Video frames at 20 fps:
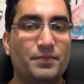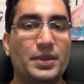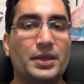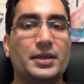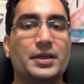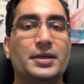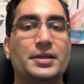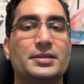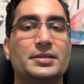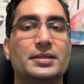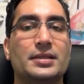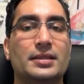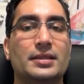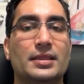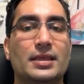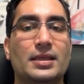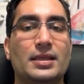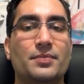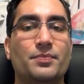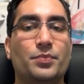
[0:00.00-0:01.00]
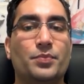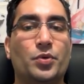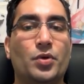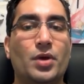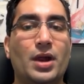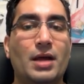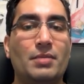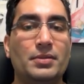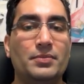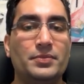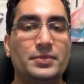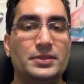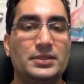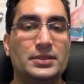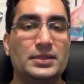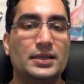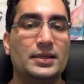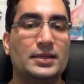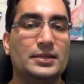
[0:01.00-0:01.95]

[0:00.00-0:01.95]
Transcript: because the problems,